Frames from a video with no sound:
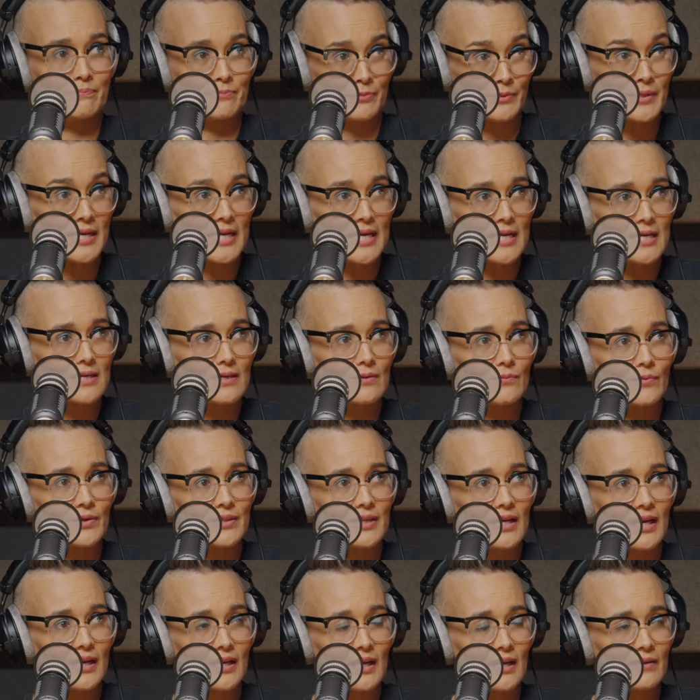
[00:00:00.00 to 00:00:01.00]
print
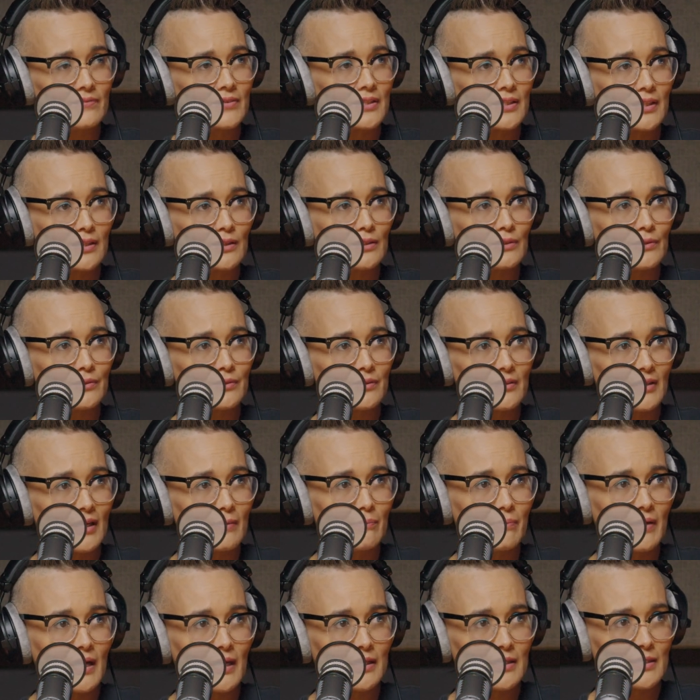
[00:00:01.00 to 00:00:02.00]
without having included
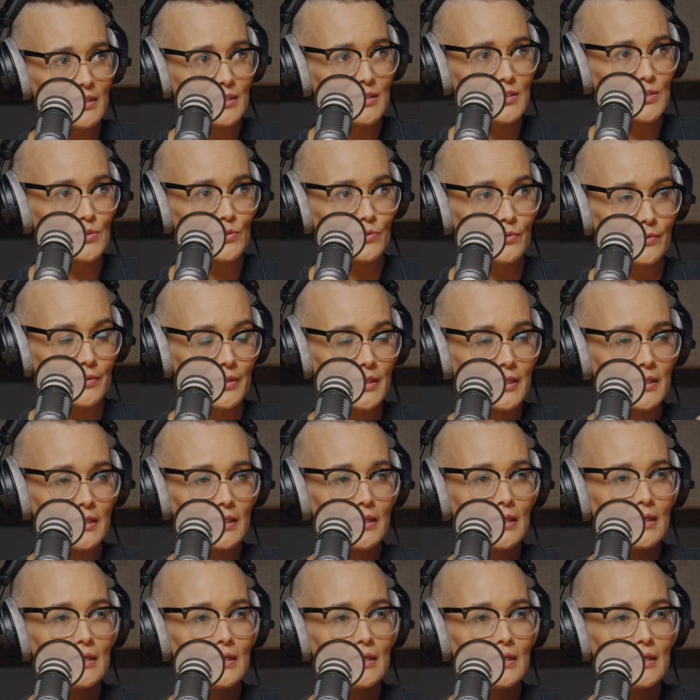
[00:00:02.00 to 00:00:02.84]
that part of the story.